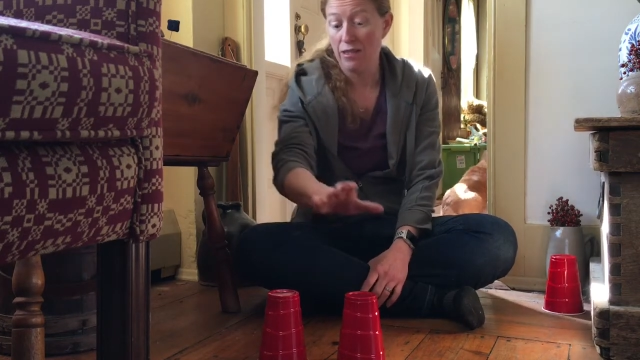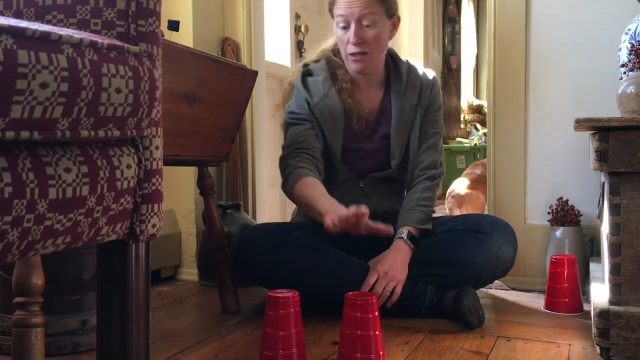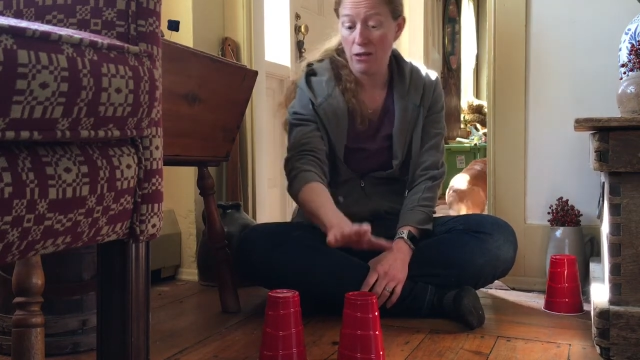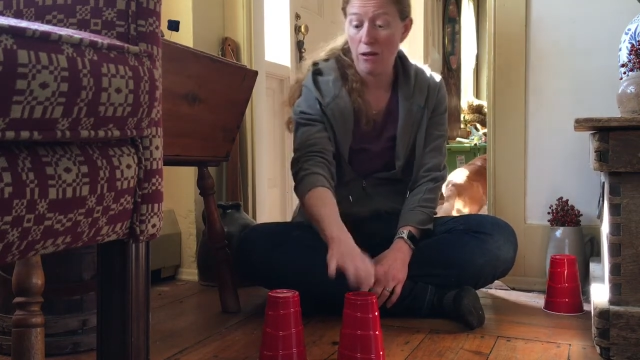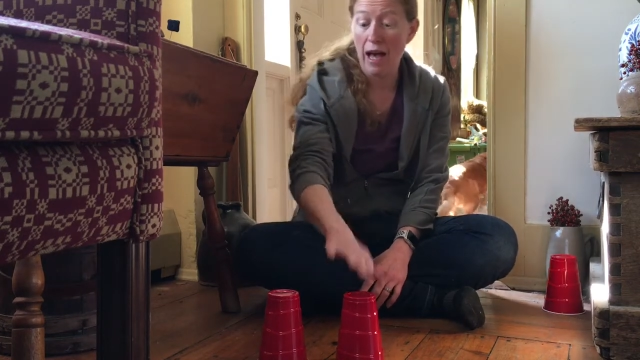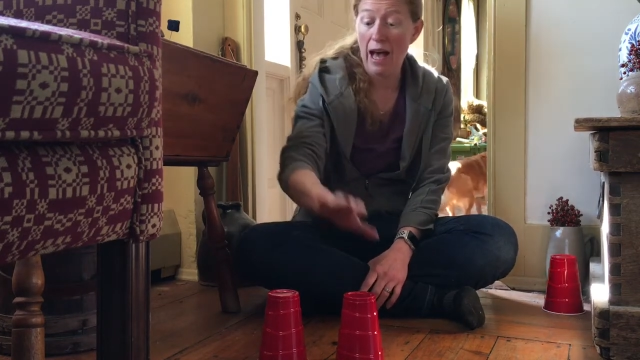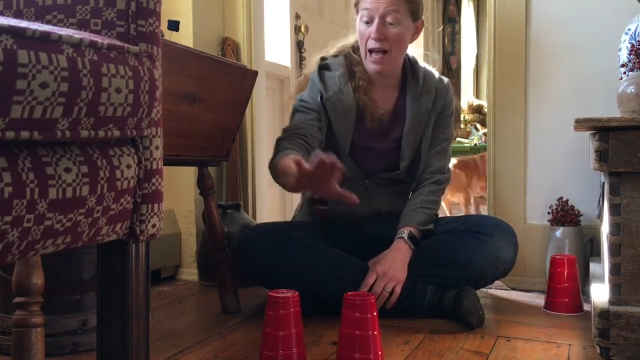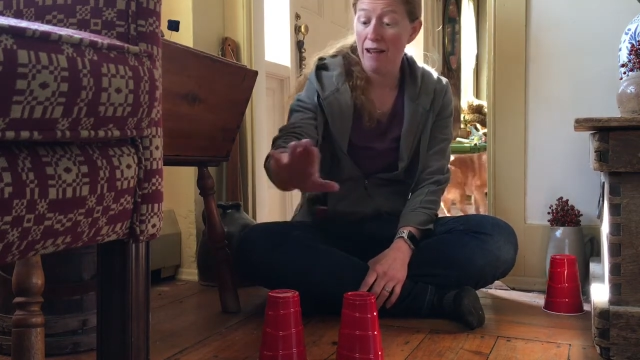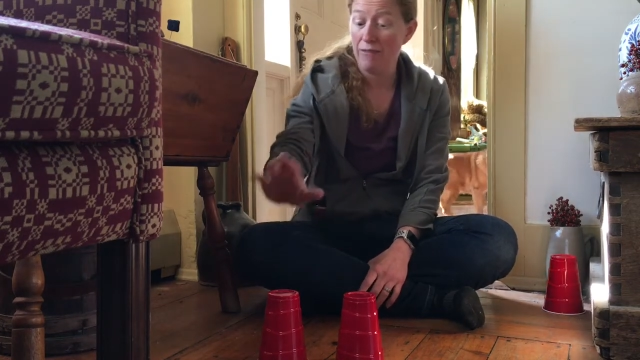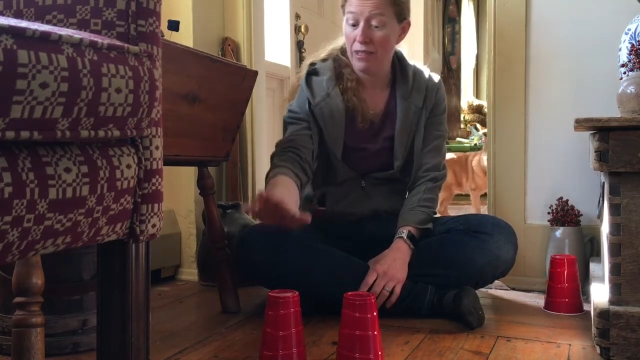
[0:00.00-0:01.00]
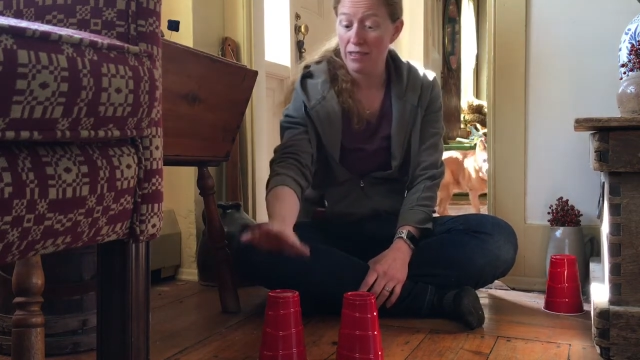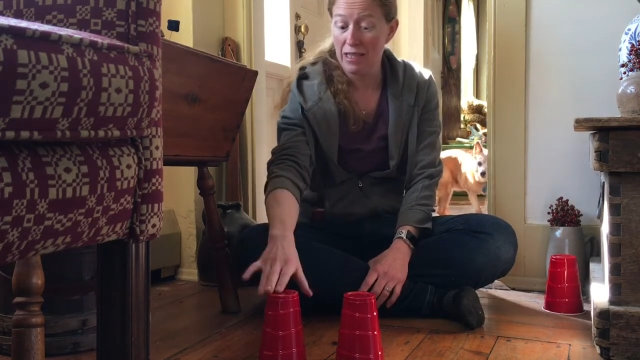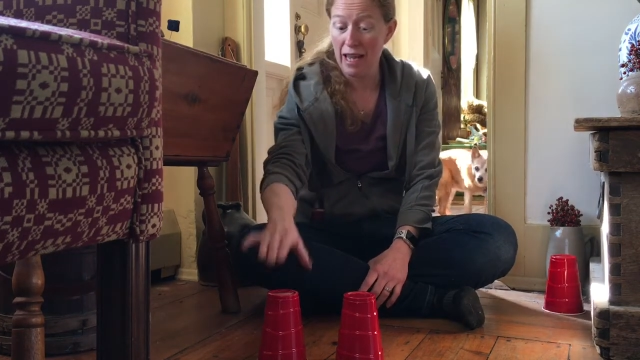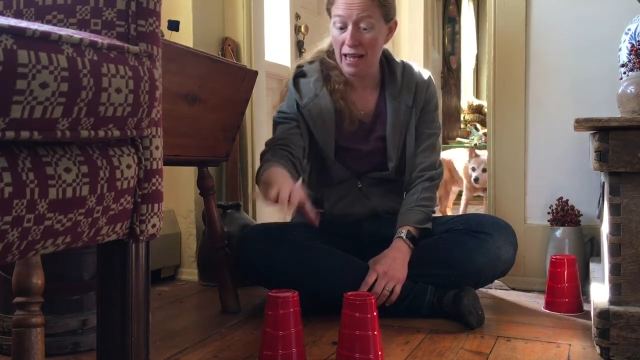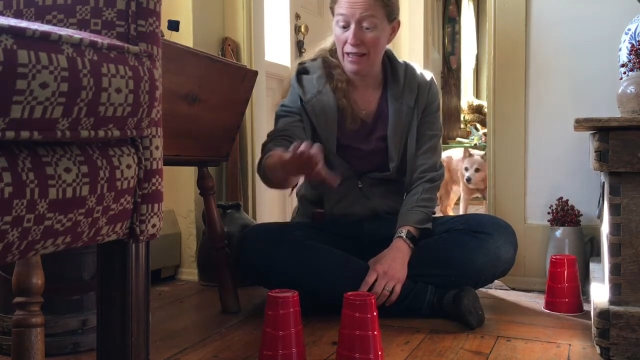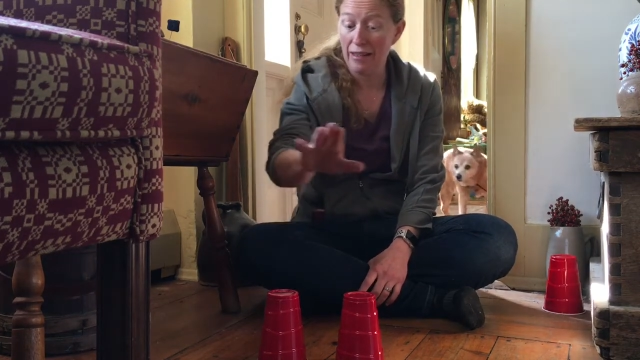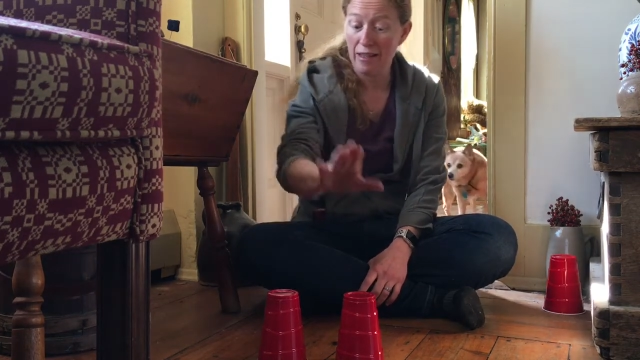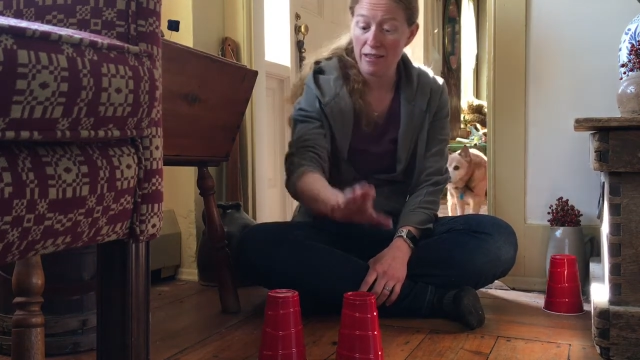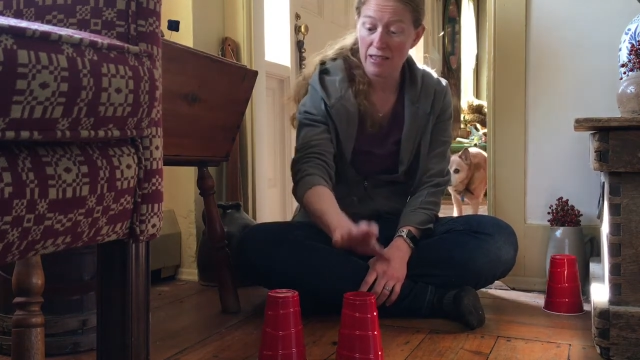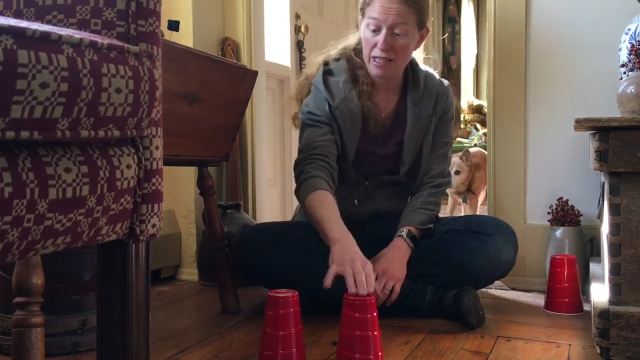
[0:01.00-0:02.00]
so I must sail
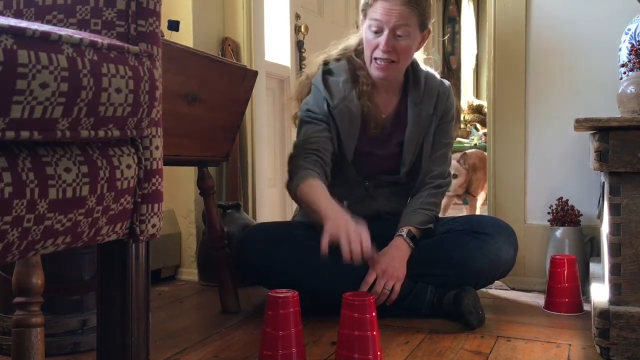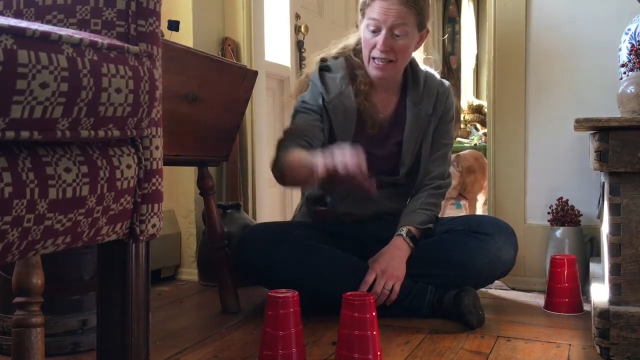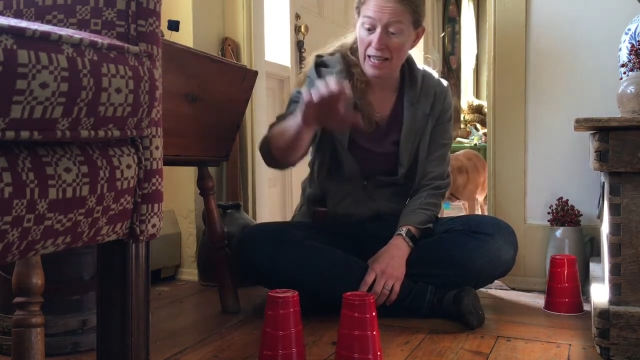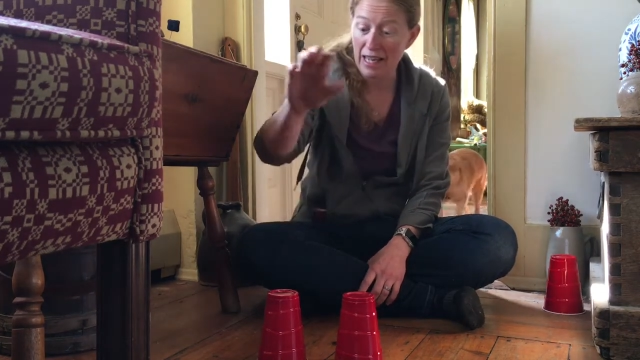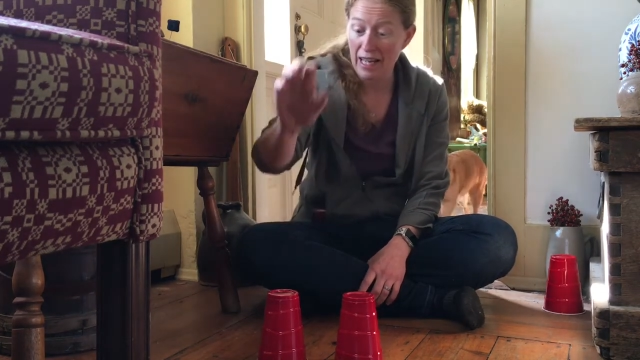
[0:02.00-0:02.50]
the sea